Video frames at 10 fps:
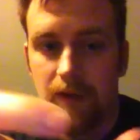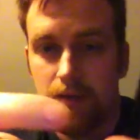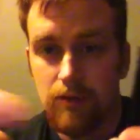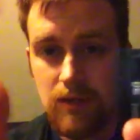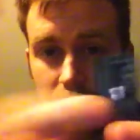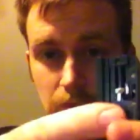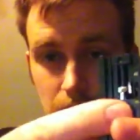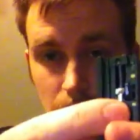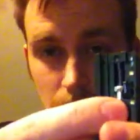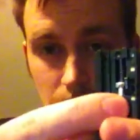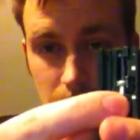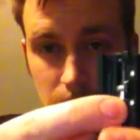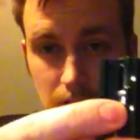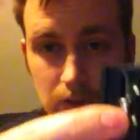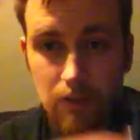that I was tampering with the
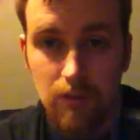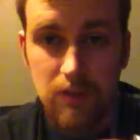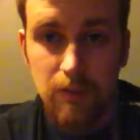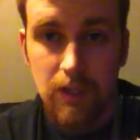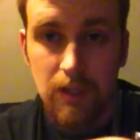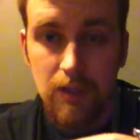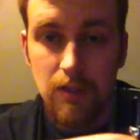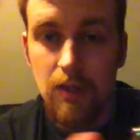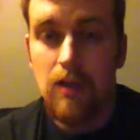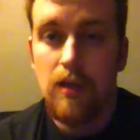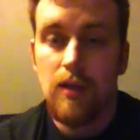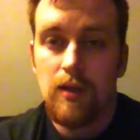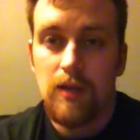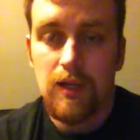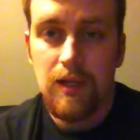striker that was in my gun.
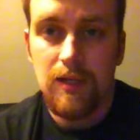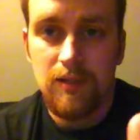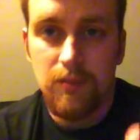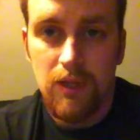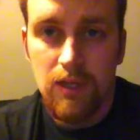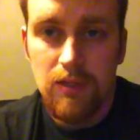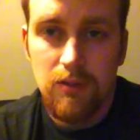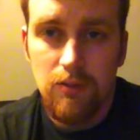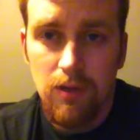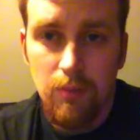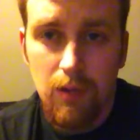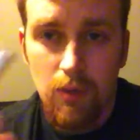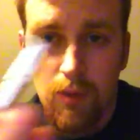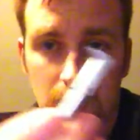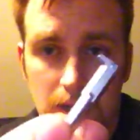In case something got screwed up, I
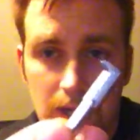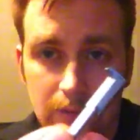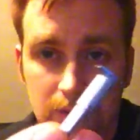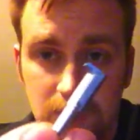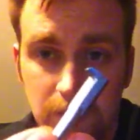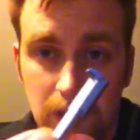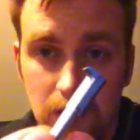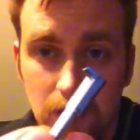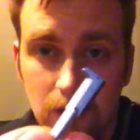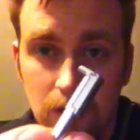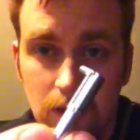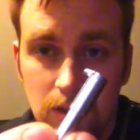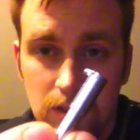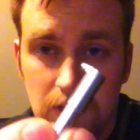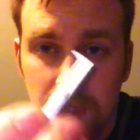wanted to have a spare
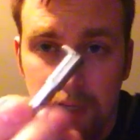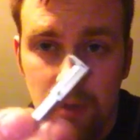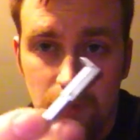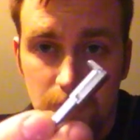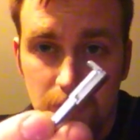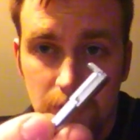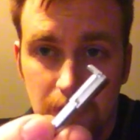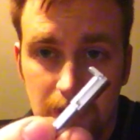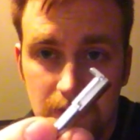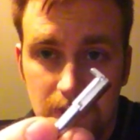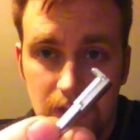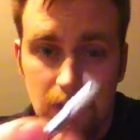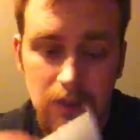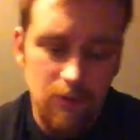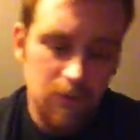so that I can always put it back to
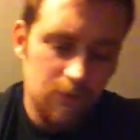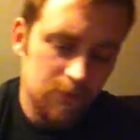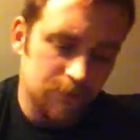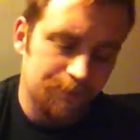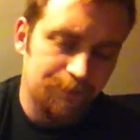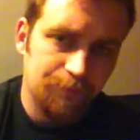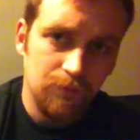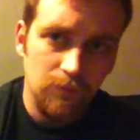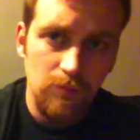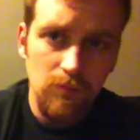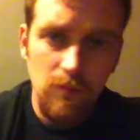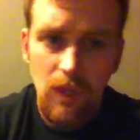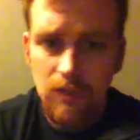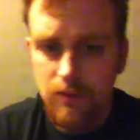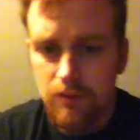stock.
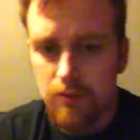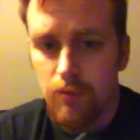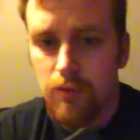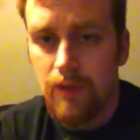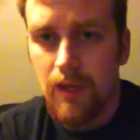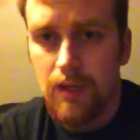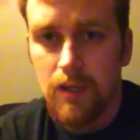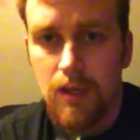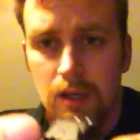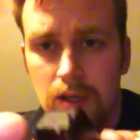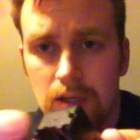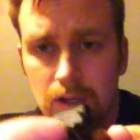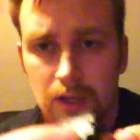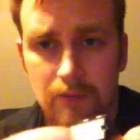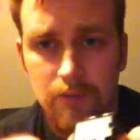So to remove that,
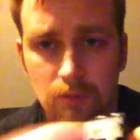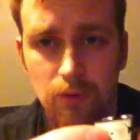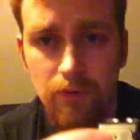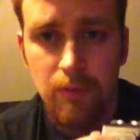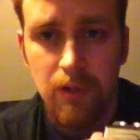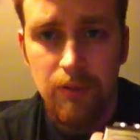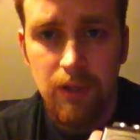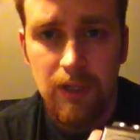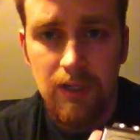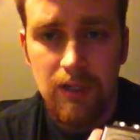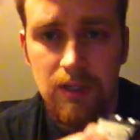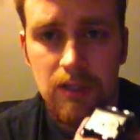you're going to have to remove the butt plate,